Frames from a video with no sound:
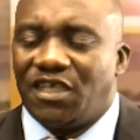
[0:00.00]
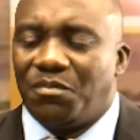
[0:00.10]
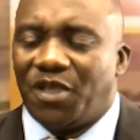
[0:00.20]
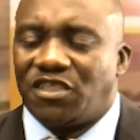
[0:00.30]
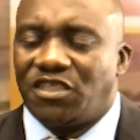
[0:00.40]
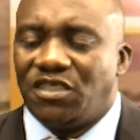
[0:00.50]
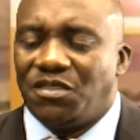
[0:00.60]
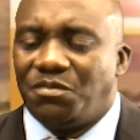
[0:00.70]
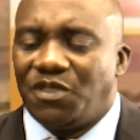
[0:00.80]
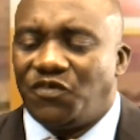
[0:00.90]
but
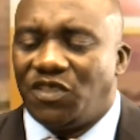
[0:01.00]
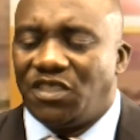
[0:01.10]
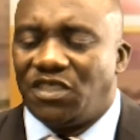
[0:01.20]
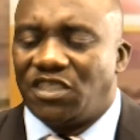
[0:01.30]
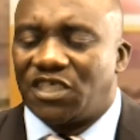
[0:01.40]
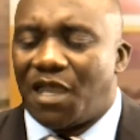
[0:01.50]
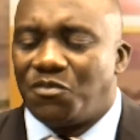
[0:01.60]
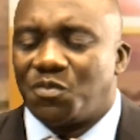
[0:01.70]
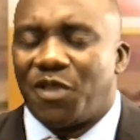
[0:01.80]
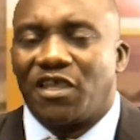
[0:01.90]
if it
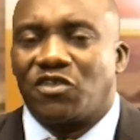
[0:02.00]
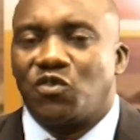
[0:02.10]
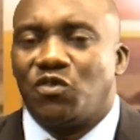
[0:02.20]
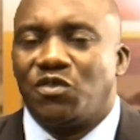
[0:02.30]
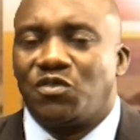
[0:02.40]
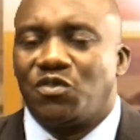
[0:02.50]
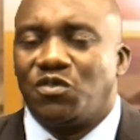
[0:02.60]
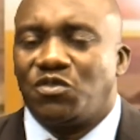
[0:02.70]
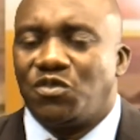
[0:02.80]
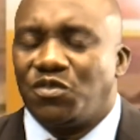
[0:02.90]
comes back to
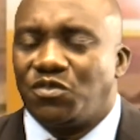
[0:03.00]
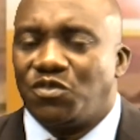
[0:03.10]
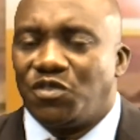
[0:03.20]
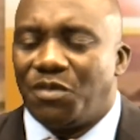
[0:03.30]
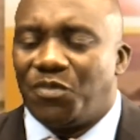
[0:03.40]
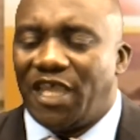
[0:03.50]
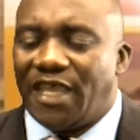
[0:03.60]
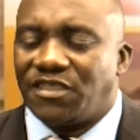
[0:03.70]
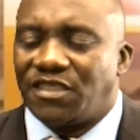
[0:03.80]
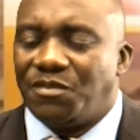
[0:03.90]
the
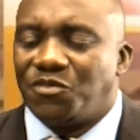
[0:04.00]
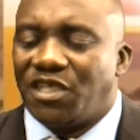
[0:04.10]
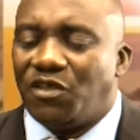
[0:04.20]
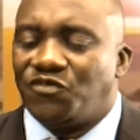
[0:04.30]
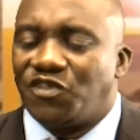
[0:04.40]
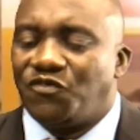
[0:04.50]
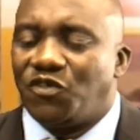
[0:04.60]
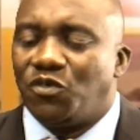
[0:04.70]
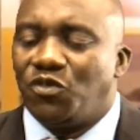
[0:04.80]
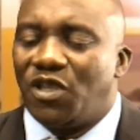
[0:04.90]
players themselves, if
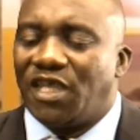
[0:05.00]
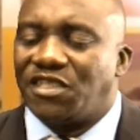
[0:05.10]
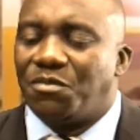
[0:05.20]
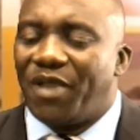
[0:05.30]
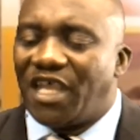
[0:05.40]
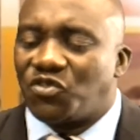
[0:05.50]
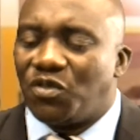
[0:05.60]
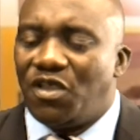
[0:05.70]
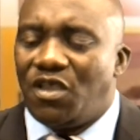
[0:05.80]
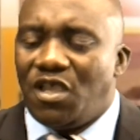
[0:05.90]
you look at
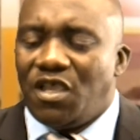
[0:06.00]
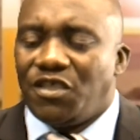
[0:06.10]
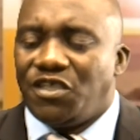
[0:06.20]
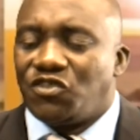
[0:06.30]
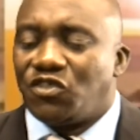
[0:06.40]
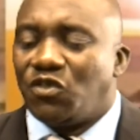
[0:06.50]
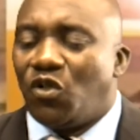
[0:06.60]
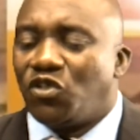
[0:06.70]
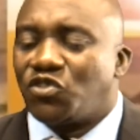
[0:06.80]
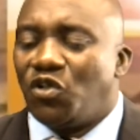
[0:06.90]
Bazo, he's
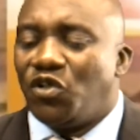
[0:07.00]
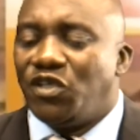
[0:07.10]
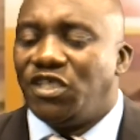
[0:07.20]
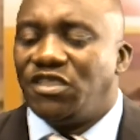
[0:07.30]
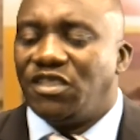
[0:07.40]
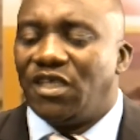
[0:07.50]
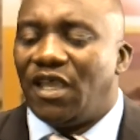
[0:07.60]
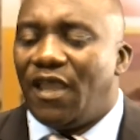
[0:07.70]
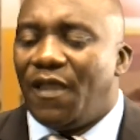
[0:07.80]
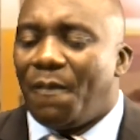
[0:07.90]
also
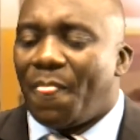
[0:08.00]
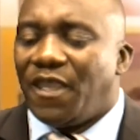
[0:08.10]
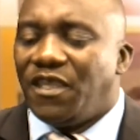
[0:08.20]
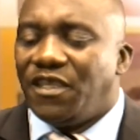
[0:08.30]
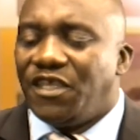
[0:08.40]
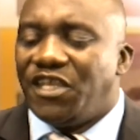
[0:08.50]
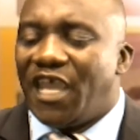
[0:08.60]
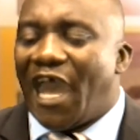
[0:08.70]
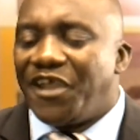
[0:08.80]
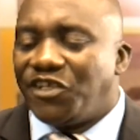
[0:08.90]
in
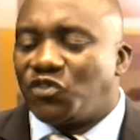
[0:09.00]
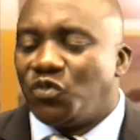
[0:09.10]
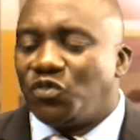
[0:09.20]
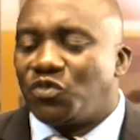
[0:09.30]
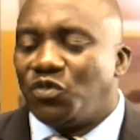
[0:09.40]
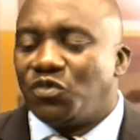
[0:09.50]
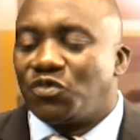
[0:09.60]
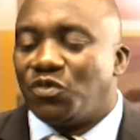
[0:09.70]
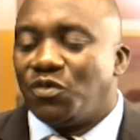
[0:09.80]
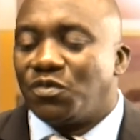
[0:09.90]
a hurry
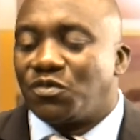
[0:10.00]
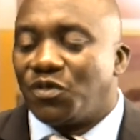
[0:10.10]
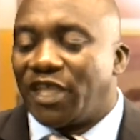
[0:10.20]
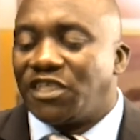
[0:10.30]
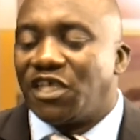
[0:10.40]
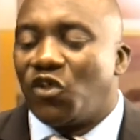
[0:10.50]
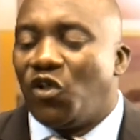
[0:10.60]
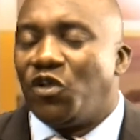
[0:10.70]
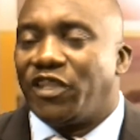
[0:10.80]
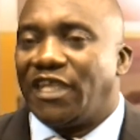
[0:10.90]
to get a
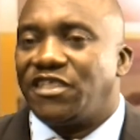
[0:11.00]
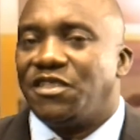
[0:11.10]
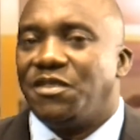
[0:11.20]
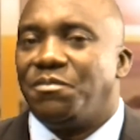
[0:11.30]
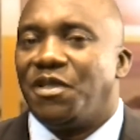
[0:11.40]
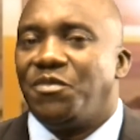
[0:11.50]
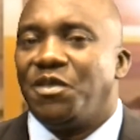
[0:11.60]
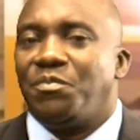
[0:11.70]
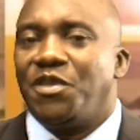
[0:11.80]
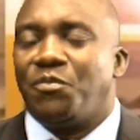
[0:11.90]
goal that
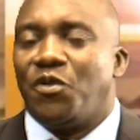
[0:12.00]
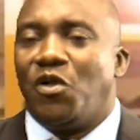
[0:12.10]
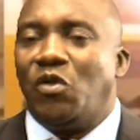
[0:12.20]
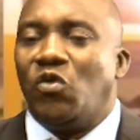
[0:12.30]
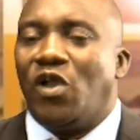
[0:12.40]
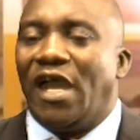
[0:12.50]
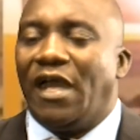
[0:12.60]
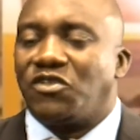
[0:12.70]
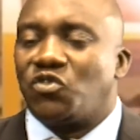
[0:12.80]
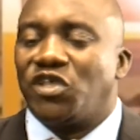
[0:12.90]
maybe people who
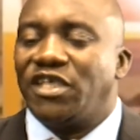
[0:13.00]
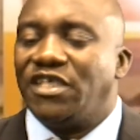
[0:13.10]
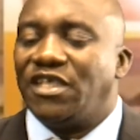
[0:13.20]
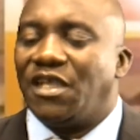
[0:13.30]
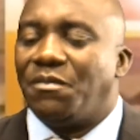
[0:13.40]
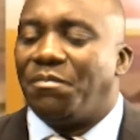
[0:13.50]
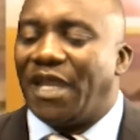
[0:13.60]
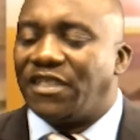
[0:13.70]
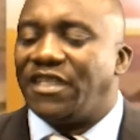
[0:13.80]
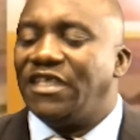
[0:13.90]
are talking
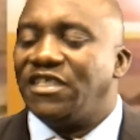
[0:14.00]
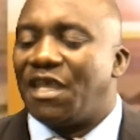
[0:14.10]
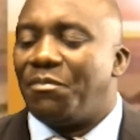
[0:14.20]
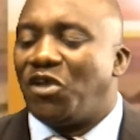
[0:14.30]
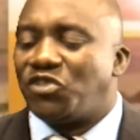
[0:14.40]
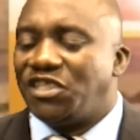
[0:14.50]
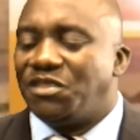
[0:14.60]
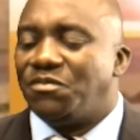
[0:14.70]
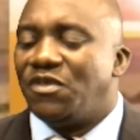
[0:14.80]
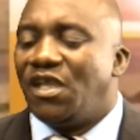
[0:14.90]
bad things about him,